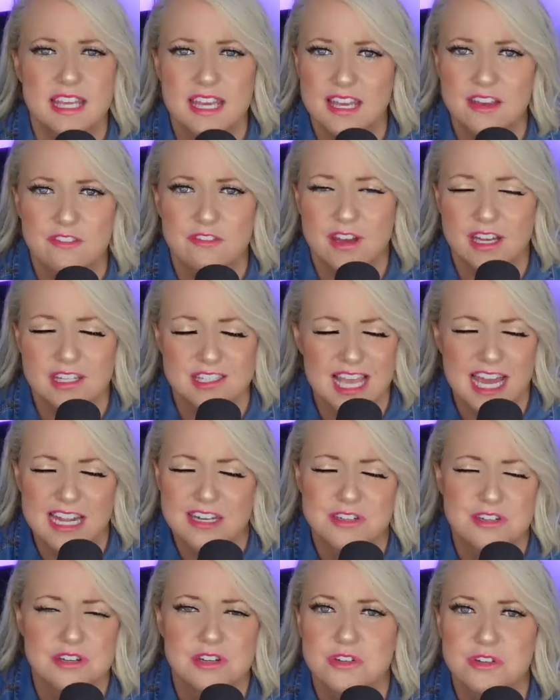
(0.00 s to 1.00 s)
to give
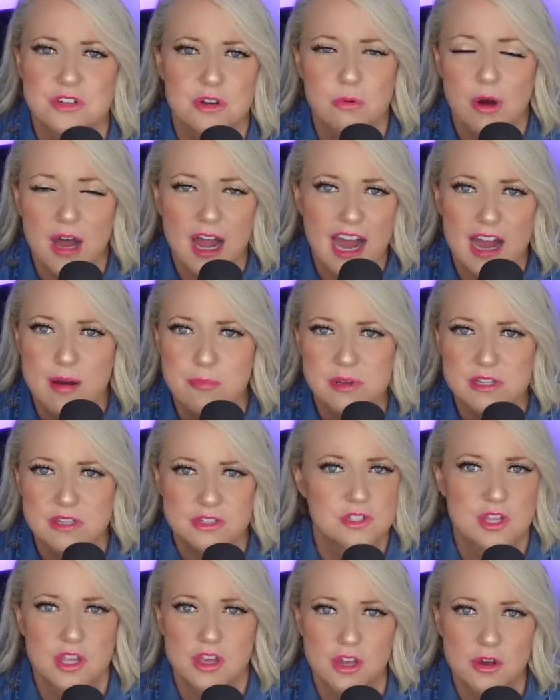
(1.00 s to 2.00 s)
attention to what
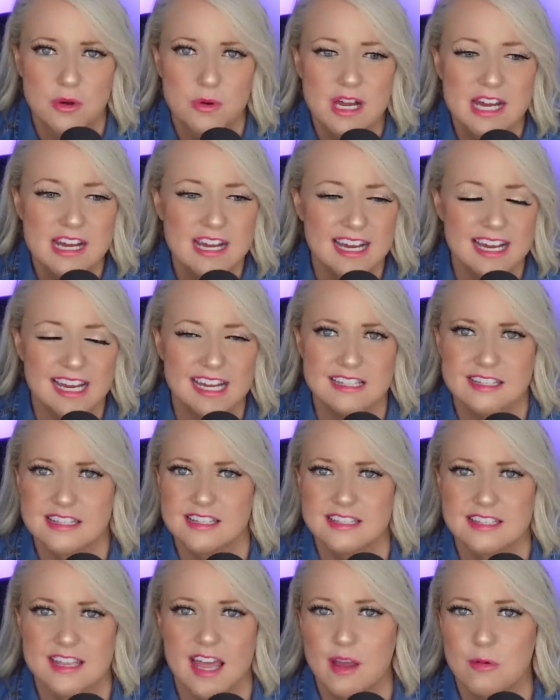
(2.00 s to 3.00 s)
happened too. It's
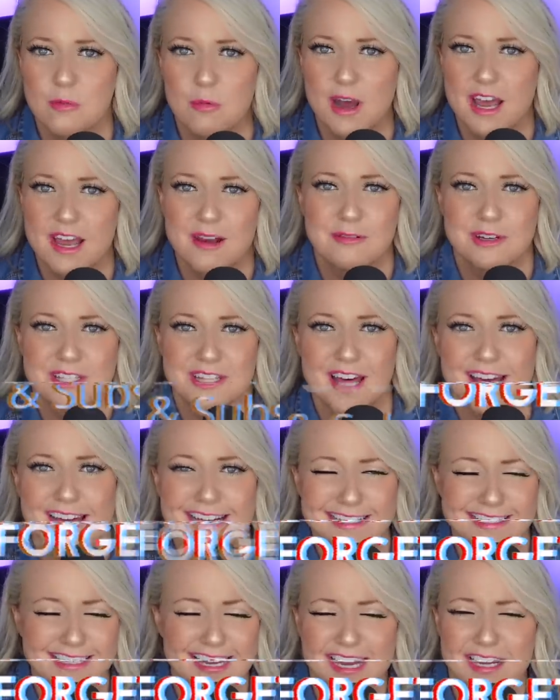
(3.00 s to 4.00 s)
the same way with
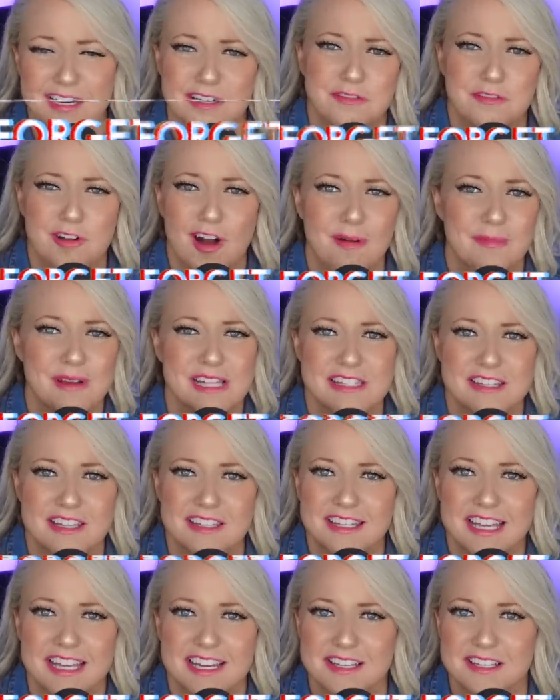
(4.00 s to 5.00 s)
like negative comments
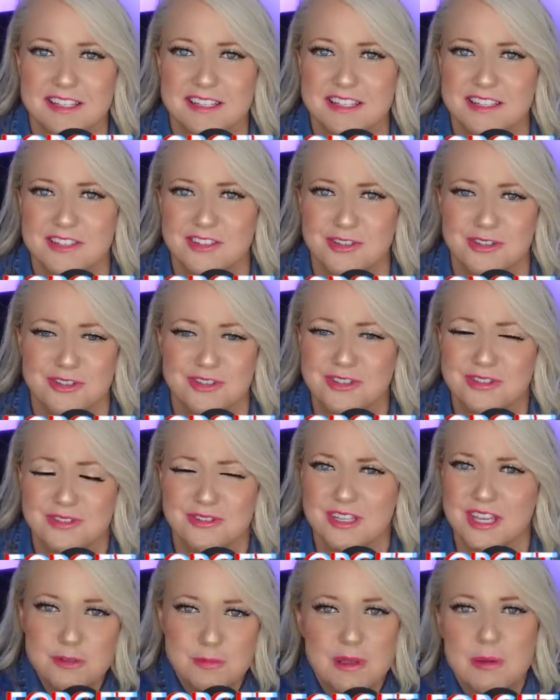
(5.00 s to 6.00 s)
and things.
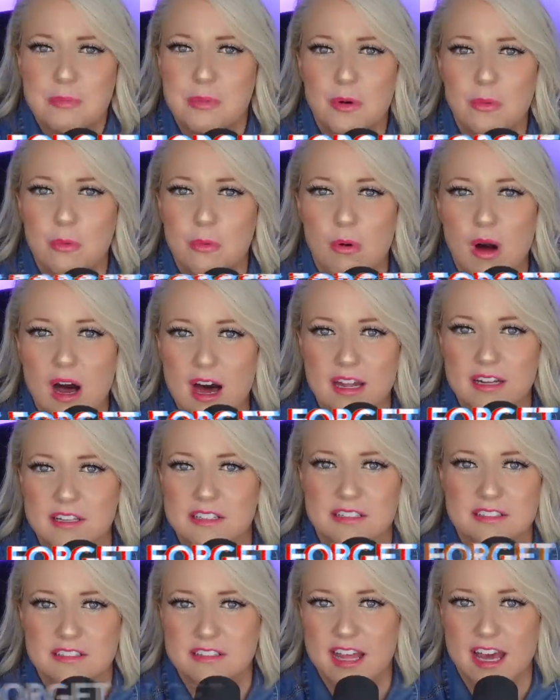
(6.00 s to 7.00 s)
Just those people
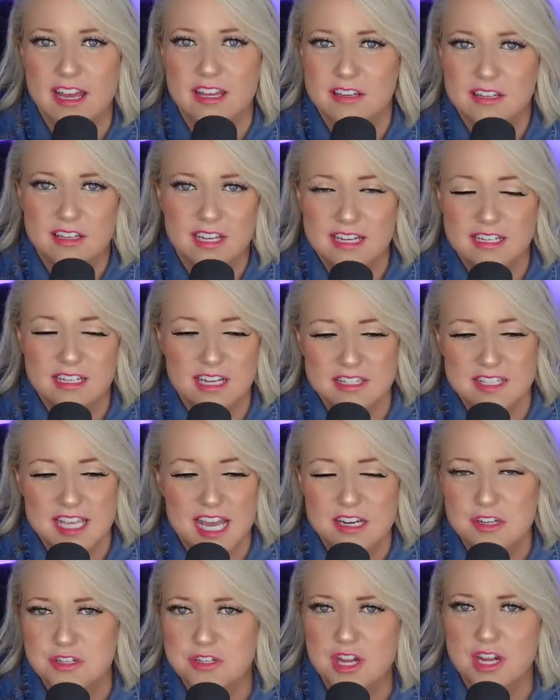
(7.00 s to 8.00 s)
want like
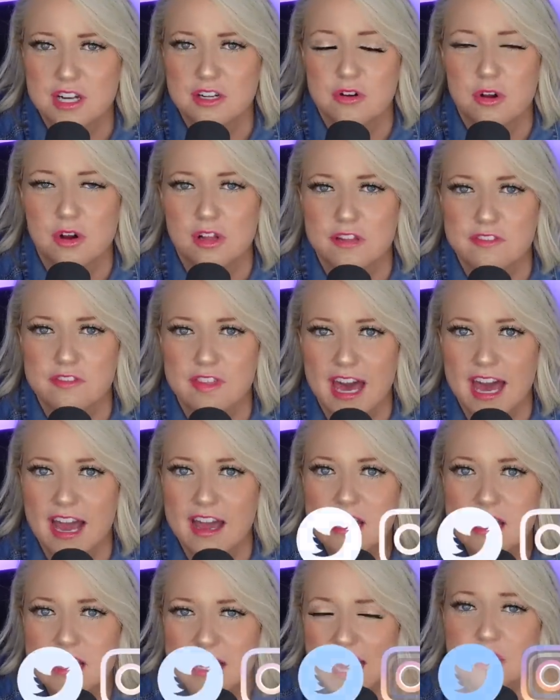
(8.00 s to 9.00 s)
attention and all of
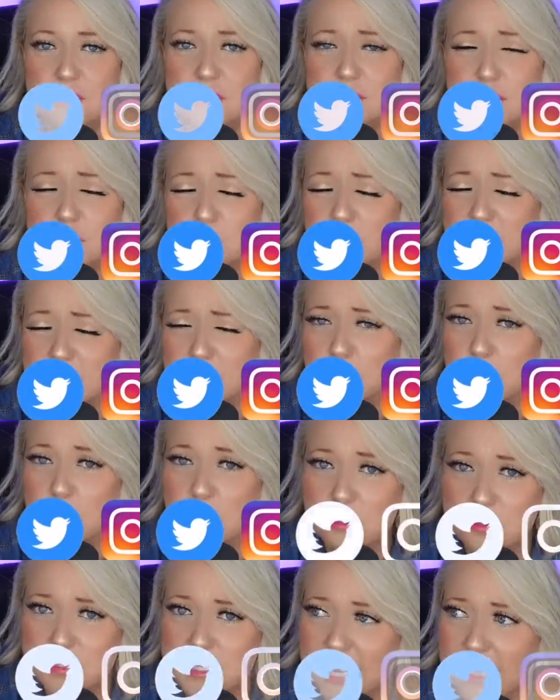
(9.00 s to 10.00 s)
that, and I think the way
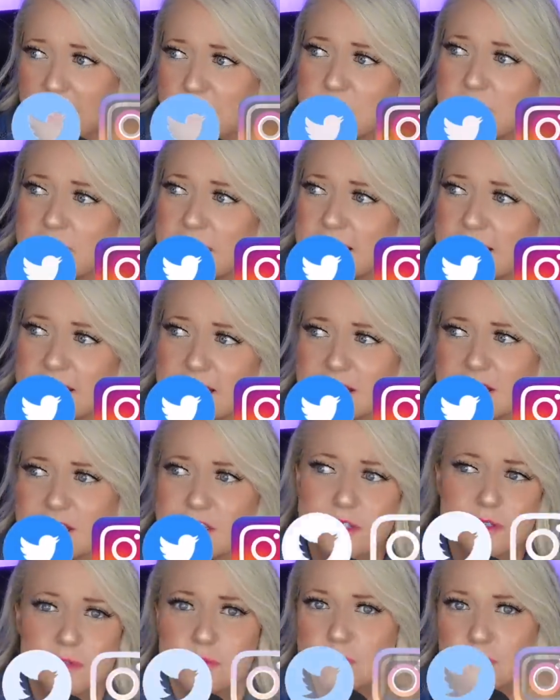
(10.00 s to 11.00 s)
Laurel's handled it
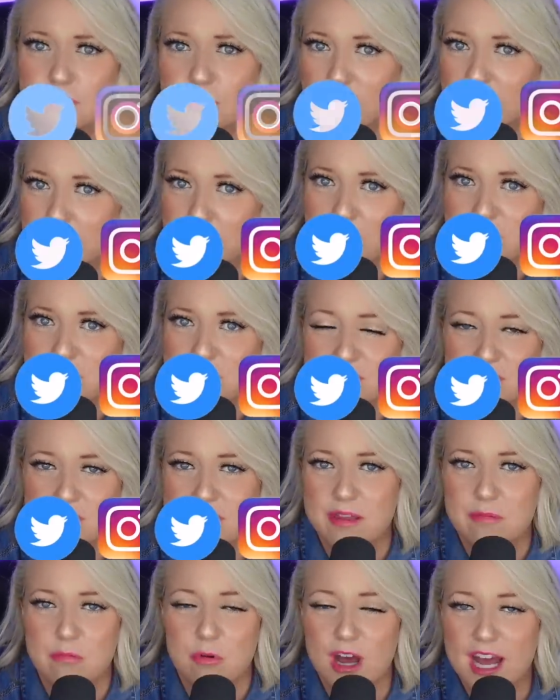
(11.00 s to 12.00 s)
is pretty much the
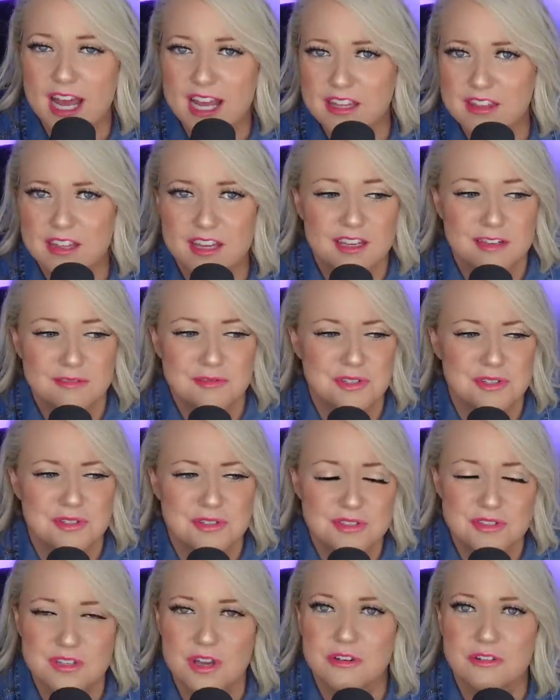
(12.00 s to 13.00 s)
same way, that
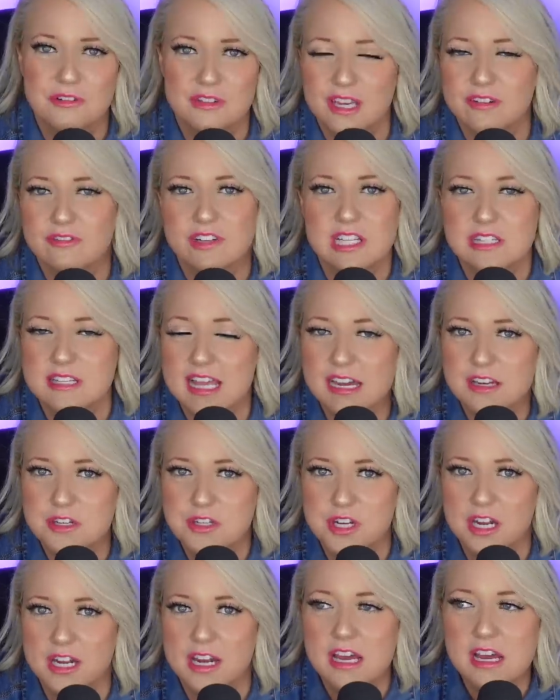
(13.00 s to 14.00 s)
just don't give it
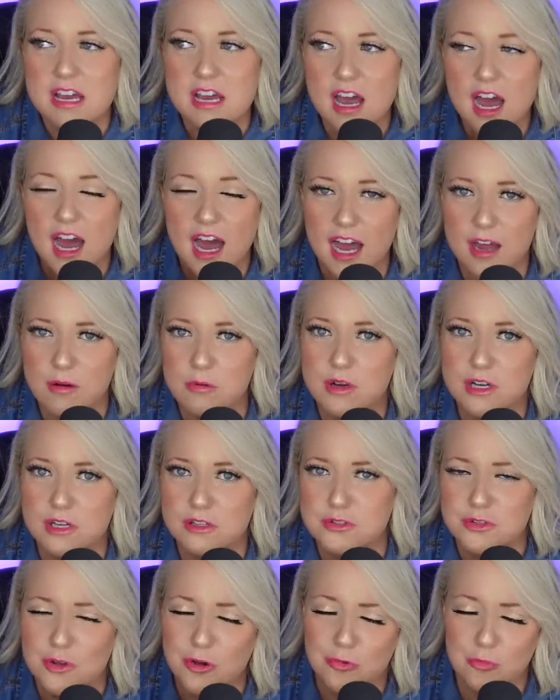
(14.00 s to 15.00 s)
attention. I
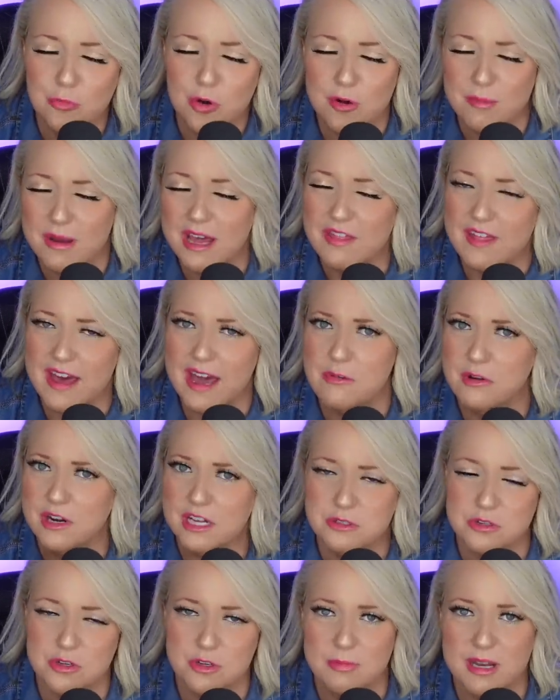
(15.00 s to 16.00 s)
will talk more about that
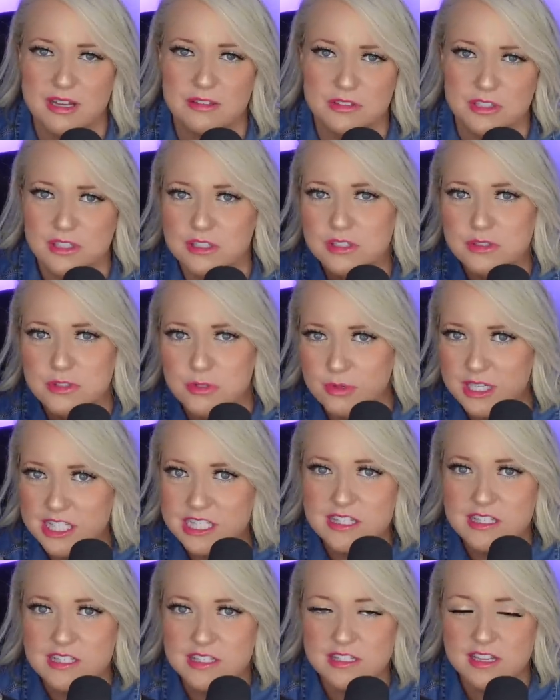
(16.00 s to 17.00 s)
when I talk about the
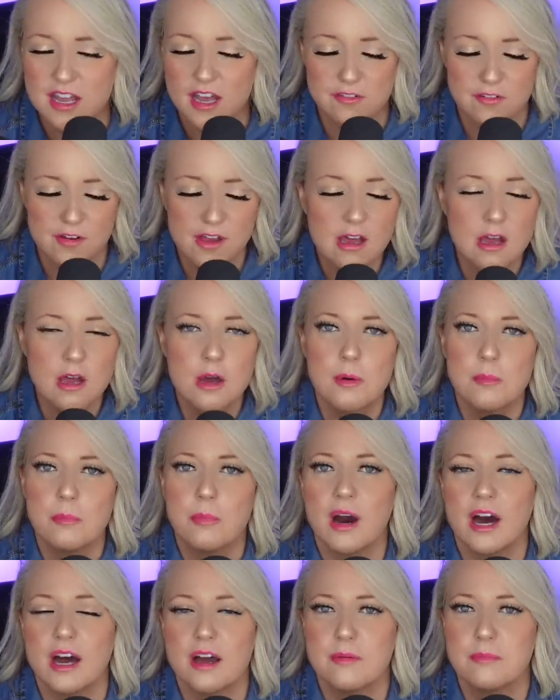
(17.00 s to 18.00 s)
tweets and stuff,
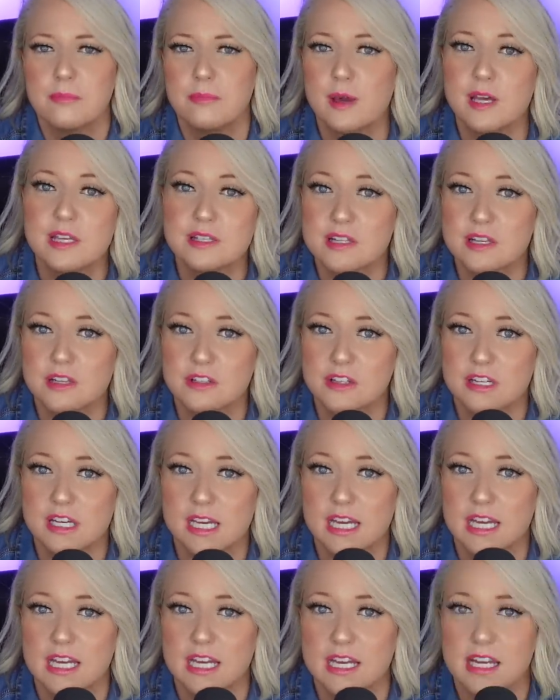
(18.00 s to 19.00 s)
but
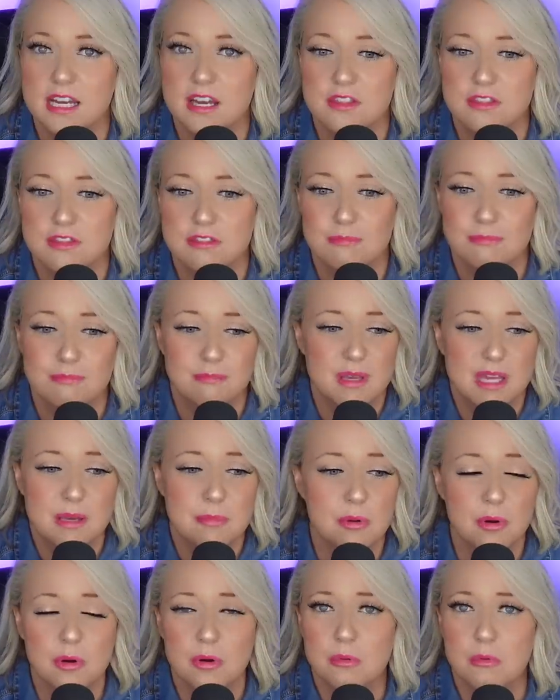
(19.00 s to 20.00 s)
basically
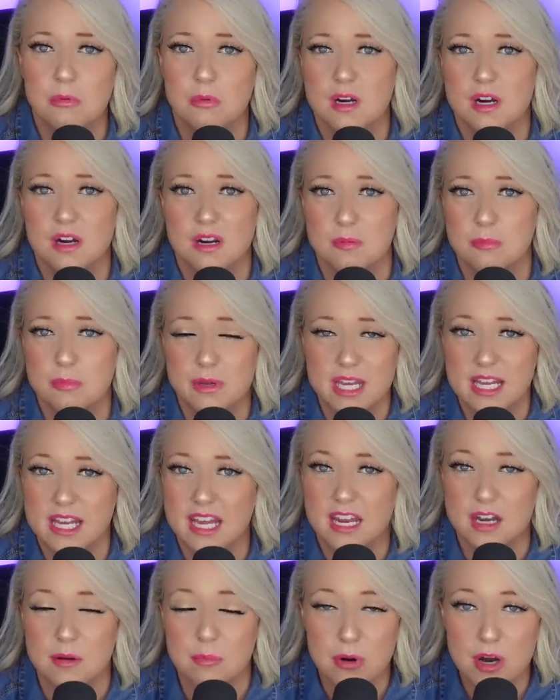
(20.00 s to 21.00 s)
people were being
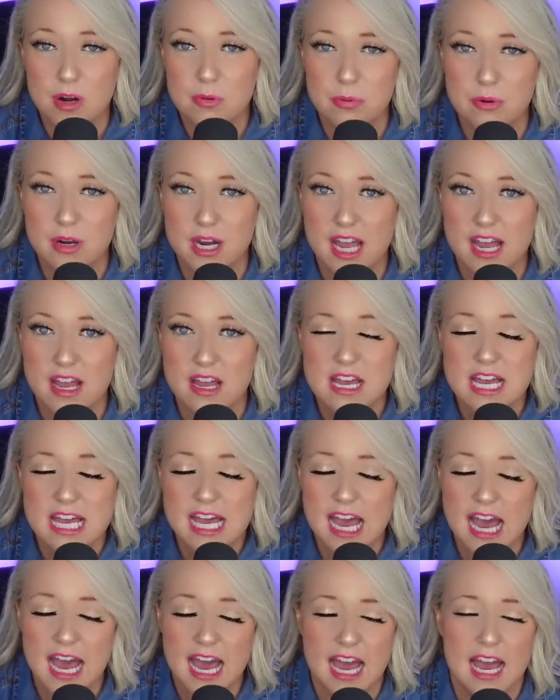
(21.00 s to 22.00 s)
inappropriate,
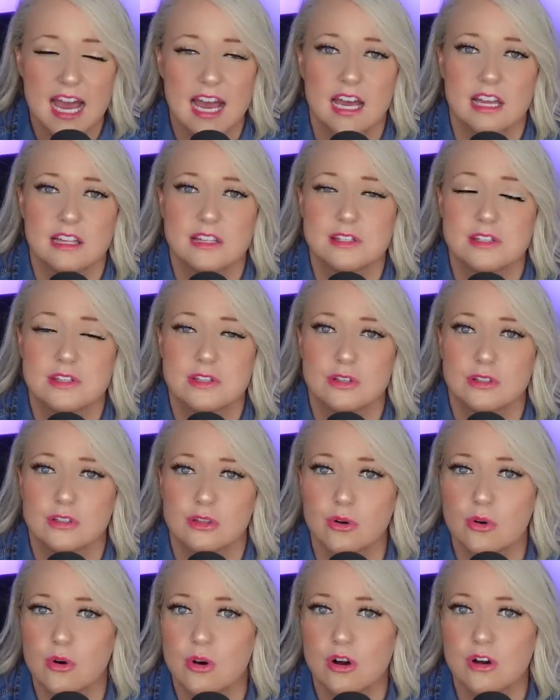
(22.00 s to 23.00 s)
and
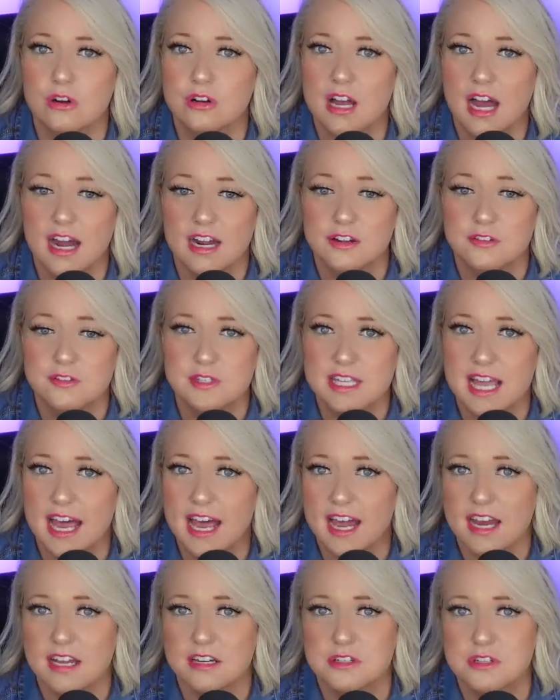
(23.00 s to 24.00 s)
Laurel kind of
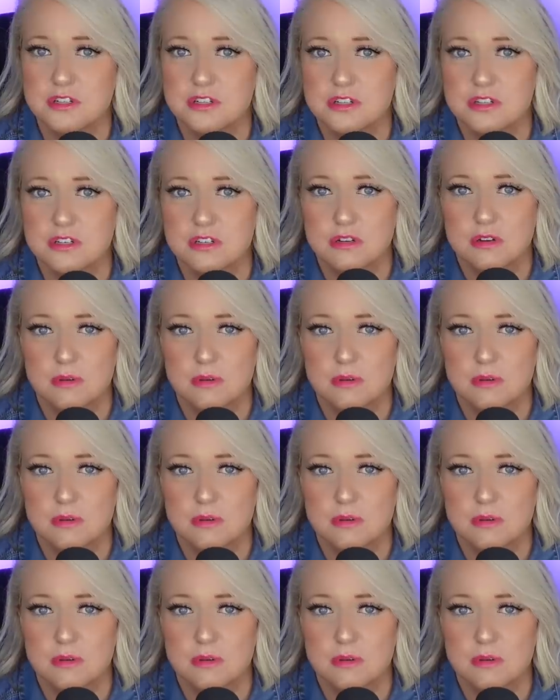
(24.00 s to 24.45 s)
said,